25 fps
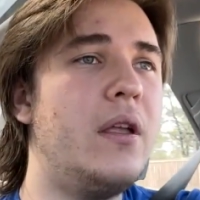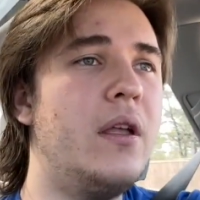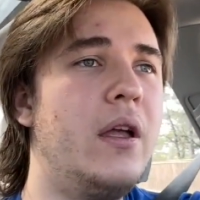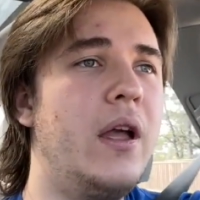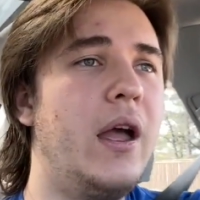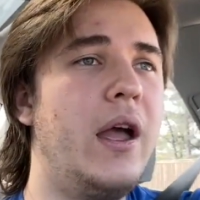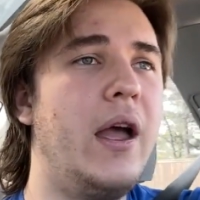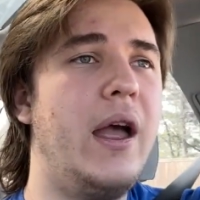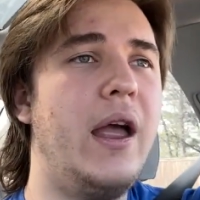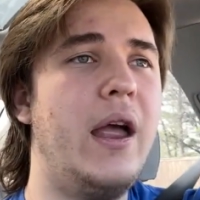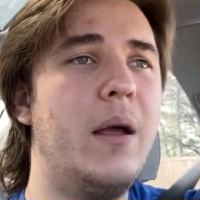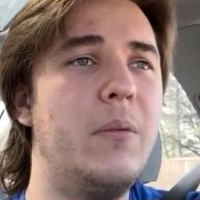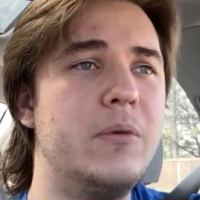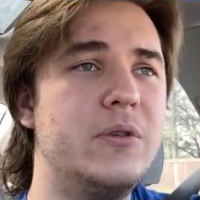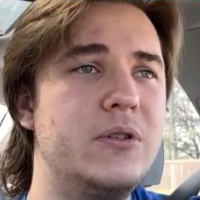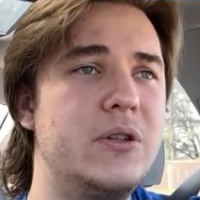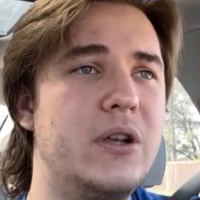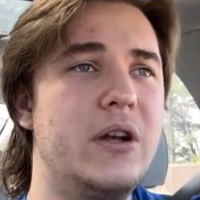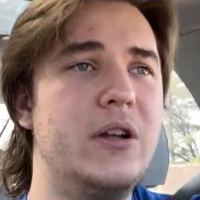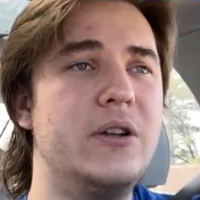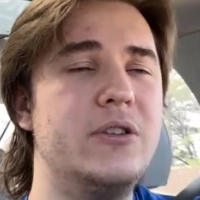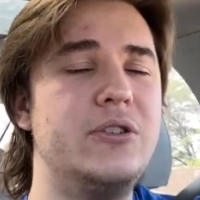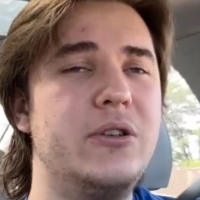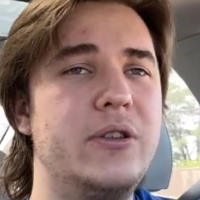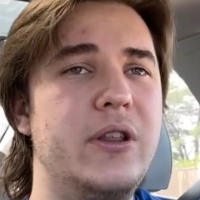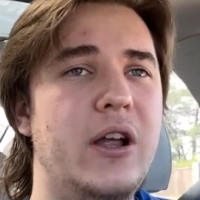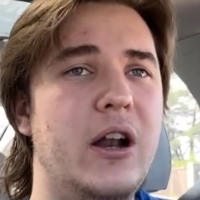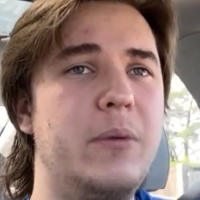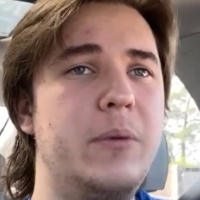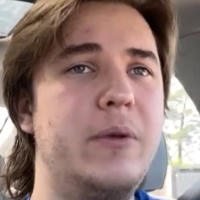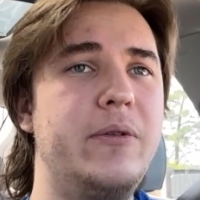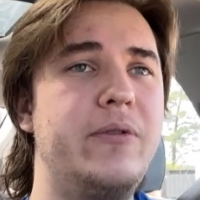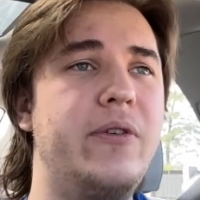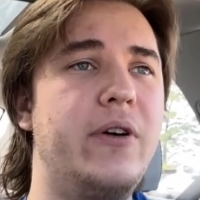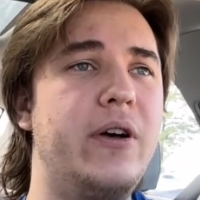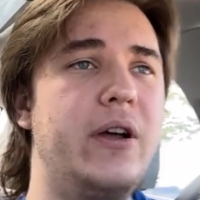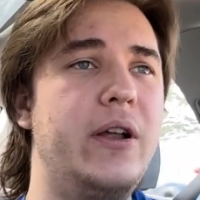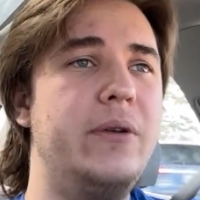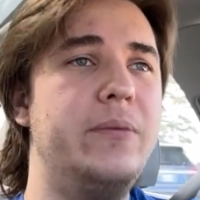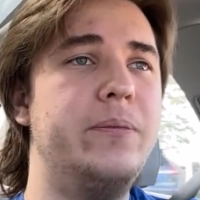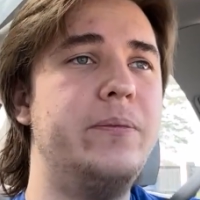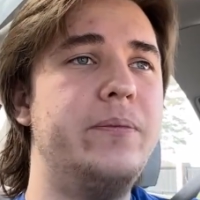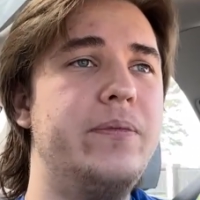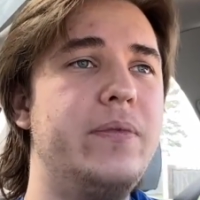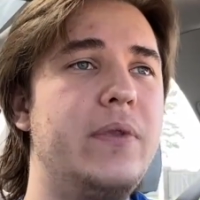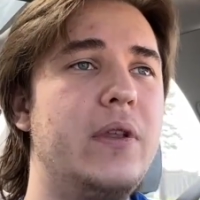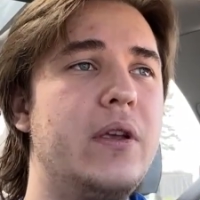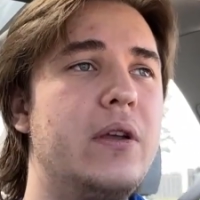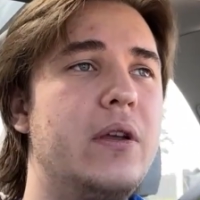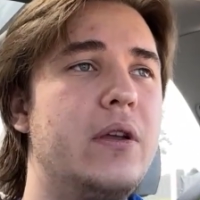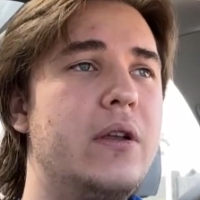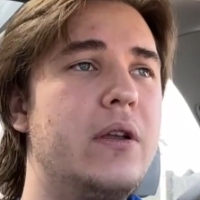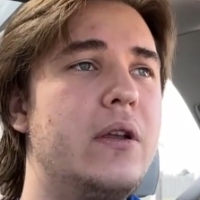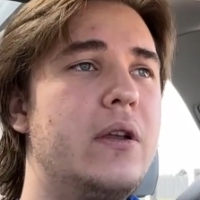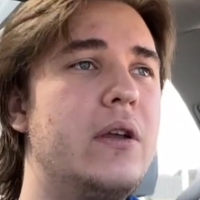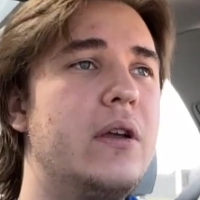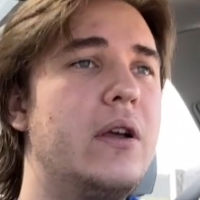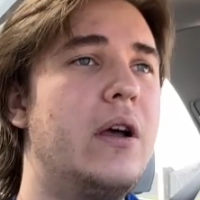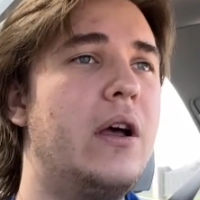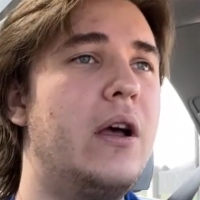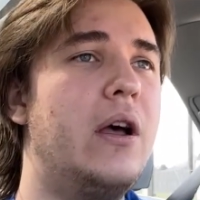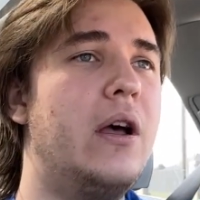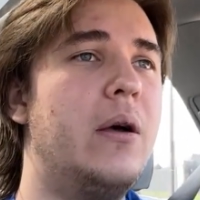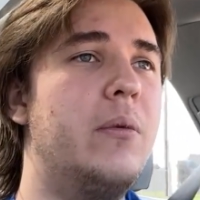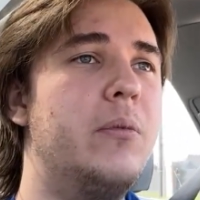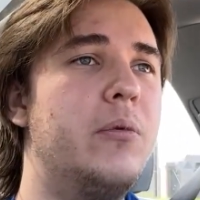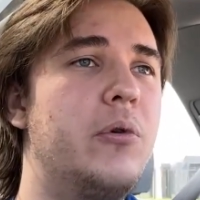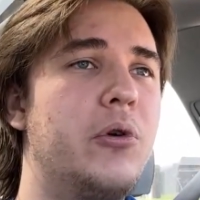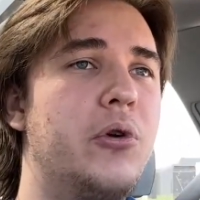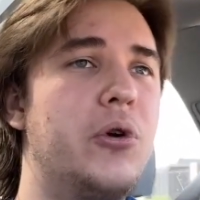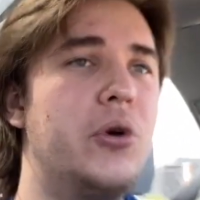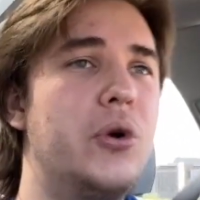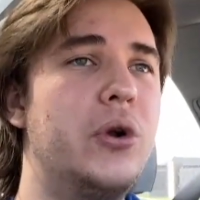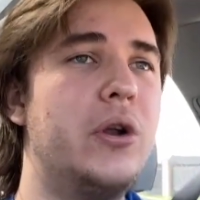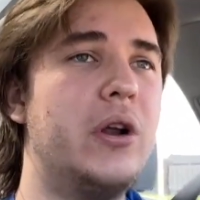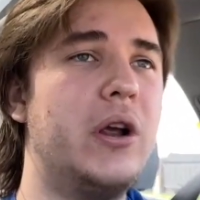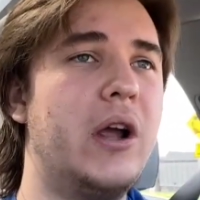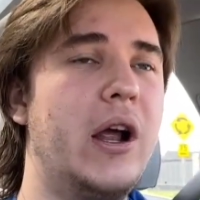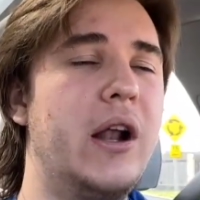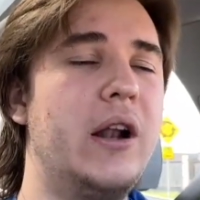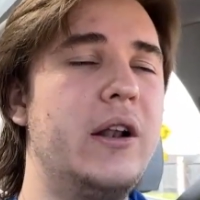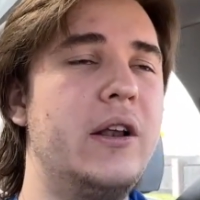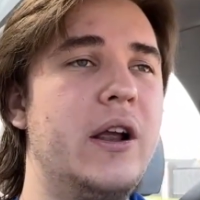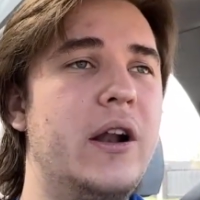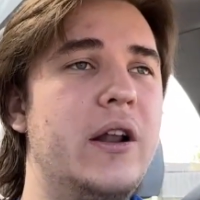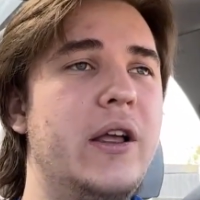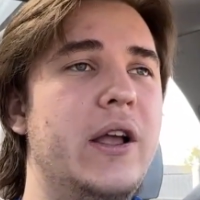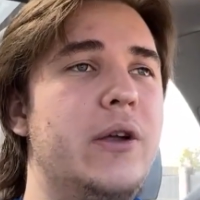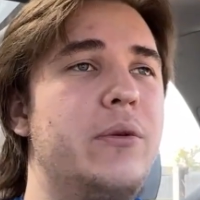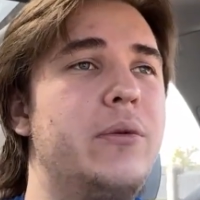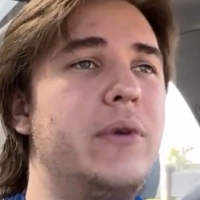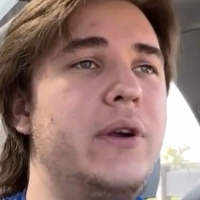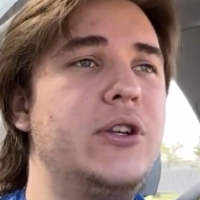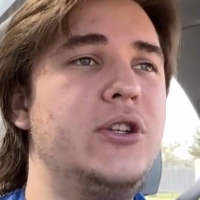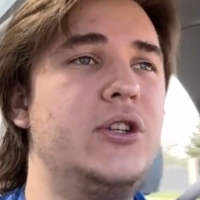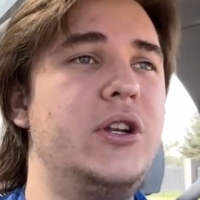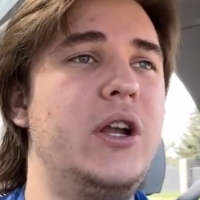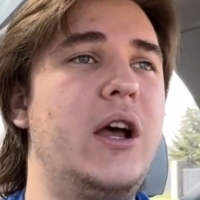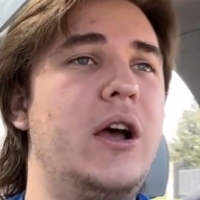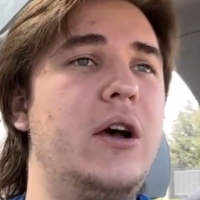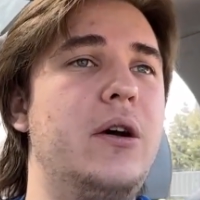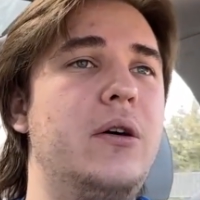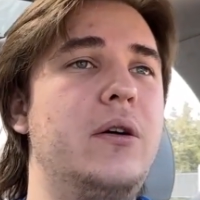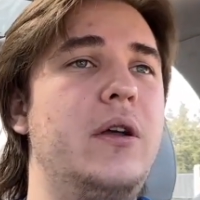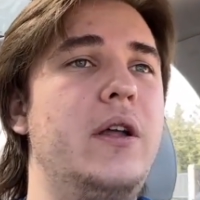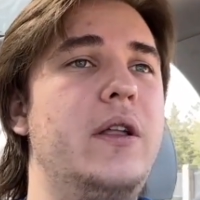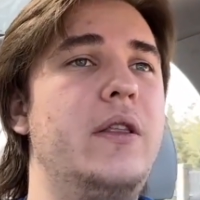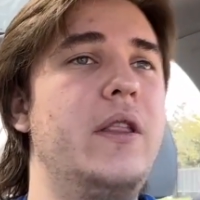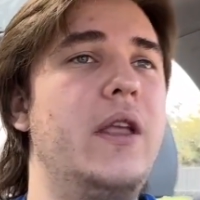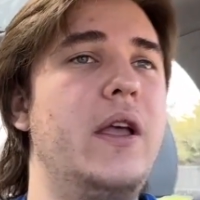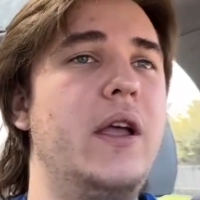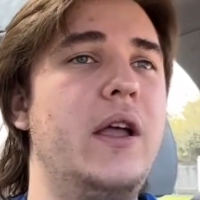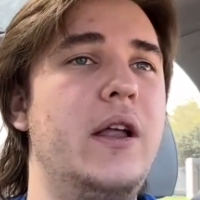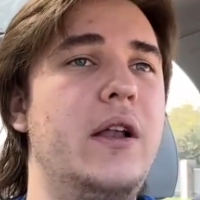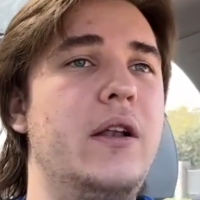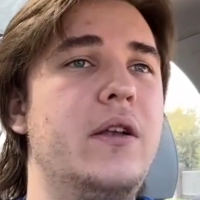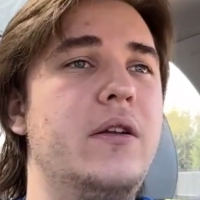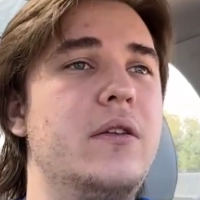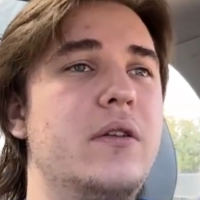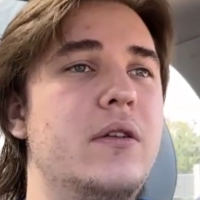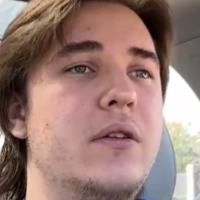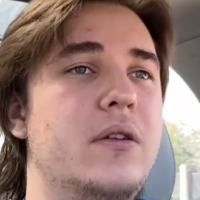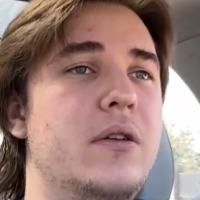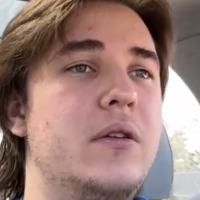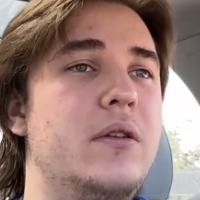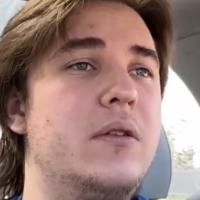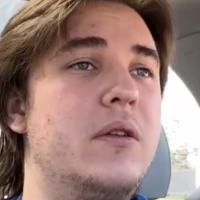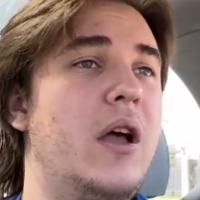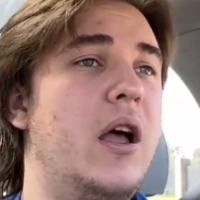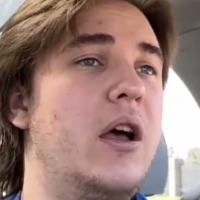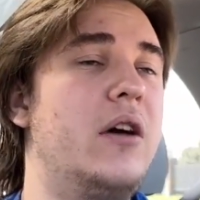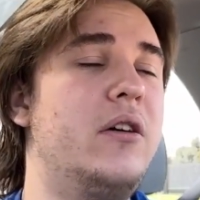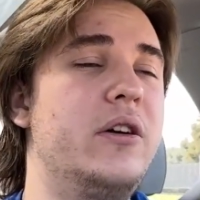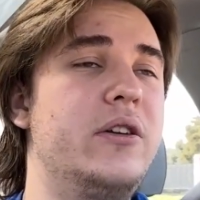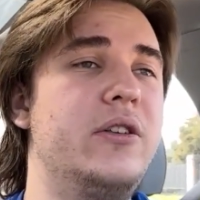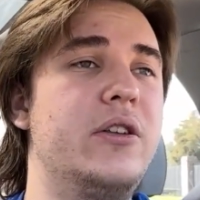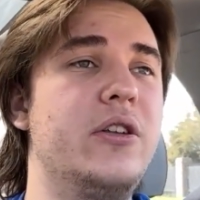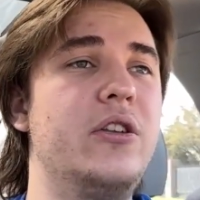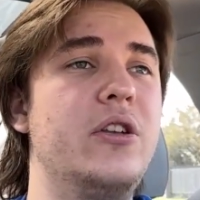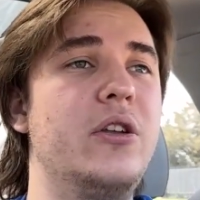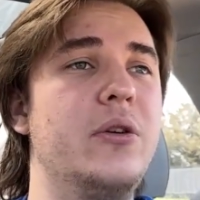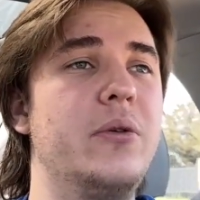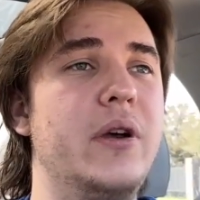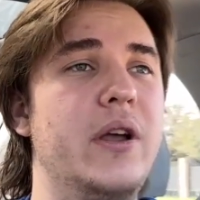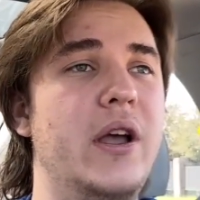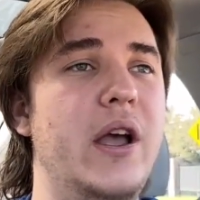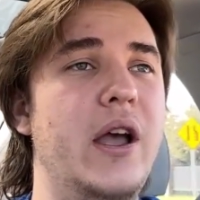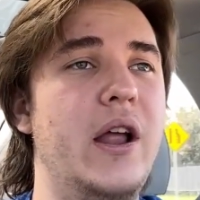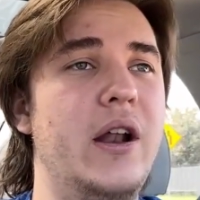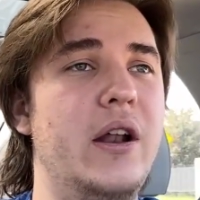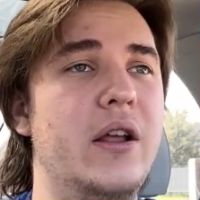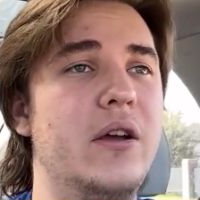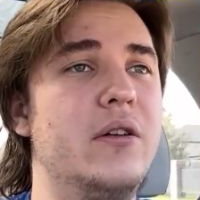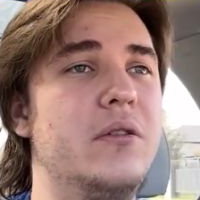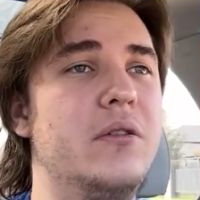at Amazon, so that'll be fun. recruiter had kind of like reached out, and then I looked into it, and